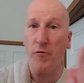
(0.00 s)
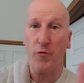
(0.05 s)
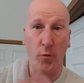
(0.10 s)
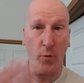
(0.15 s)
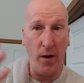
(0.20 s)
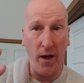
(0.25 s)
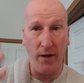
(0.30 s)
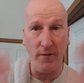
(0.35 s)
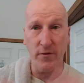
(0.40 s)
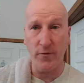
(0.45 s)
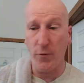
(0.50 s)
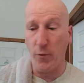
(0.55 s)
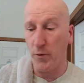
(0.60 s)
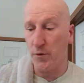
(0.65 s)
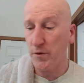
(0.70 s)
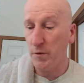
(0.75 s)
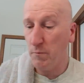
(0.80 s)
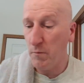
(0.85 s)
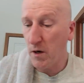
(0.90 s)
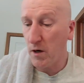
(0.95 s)
So we'll have it
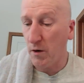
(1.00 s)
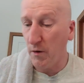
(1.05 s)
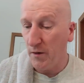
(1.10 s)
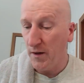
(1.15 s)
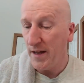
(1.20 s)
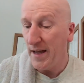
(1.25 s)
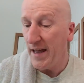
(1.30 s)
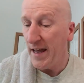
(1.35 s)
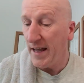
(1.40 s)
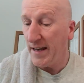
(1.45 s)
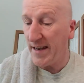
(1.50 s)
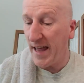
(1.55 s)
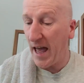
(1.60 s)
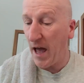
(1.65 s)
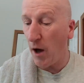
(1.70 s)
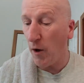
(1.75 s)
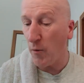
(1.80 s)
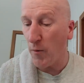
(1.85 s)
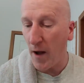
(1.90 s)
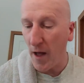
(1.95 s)
for tomorrow.
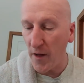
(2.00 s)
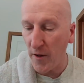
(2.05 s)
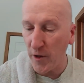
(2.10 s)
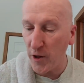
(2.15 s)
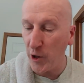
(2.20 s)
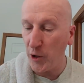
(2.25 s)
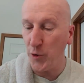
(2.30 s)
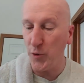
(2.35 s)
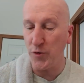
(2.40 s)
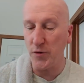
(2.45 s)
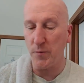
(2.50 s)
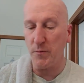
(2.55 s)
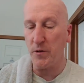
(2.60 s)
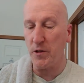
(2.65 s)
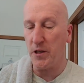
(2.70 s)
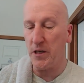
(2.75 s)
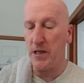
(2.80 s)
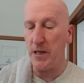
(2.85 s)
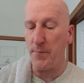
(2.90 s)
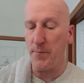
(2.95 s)
Now, rather than do
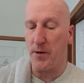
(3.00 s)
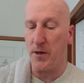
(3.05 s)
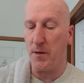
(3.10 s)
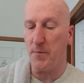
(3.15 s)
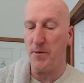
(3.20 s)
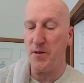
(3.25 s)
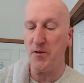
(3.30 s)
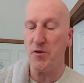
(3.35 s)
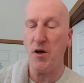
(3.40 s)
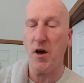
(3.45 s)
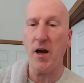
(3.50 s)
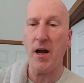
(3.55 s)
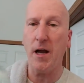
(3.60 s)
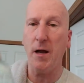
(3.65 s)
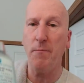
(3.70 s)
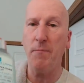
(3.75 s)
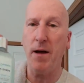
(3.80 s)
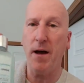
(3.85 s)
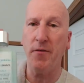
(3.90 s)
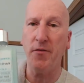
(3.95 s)
some cleanup, I'm gonna be
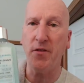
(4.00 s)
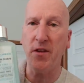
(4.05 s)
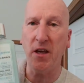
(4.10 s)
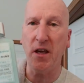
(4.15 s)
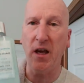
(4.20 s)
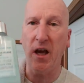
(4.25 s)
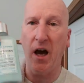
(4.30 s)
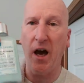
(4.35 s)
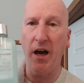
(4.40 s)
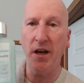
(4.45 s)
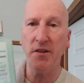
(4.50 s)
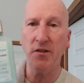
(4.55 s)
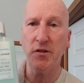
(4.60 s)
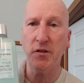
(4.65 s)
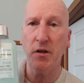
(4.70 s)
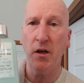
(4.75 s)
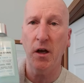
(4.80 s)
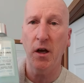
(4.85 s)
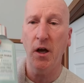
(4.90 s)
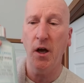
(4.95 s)
talking about the
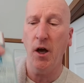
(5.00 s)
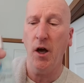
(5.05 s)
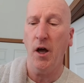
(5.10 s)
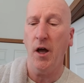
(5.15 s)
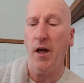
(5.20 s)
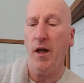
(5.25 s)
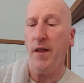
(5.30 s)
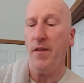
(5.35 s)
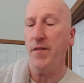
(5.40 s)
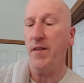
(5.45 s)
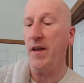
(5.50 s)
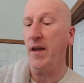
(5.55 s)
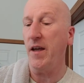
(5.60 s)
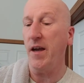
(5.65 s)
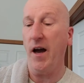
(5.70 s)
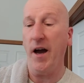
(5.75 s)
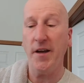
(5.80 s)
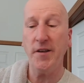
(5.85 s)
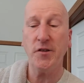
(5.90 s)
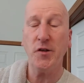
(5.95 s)
ice
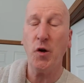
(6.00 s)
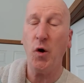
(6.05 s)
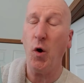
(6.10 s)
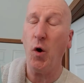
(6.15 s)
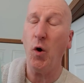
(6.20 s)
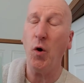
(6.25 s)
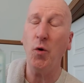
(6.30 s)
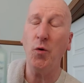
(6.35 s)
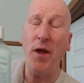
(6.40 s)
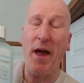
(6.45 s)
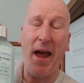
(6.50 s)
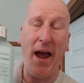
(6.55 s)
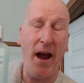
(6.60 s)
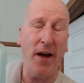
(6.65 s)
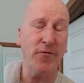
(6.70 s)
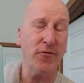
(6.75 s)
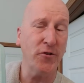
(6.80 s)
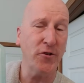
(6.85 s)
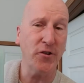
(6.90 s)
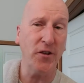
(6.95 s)
the ice cold
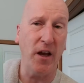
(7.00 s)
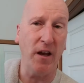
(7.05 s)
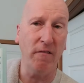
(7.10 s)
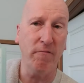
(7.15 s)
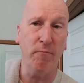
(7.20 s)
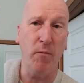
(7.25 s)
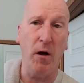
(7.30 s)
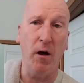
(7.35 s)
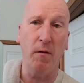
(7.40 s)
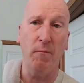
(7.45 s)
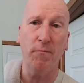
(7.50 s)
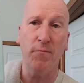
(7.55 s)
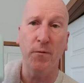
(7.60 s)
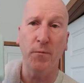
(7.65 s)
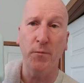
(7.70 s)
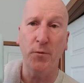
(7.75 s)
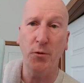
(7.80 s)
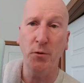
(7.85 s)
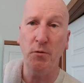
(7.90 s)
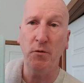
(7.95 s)
aftershave balm
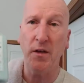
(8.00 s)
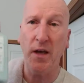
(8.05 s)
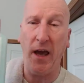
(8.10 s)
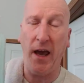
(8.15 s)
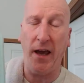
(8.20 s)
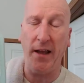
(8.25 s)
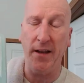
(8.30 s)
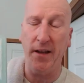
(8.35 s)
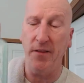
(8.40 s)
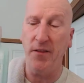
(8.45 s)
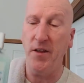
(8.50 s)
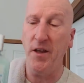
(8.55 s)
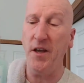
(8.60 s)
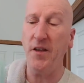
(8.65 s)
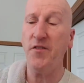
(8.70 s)
from Duke Cannon.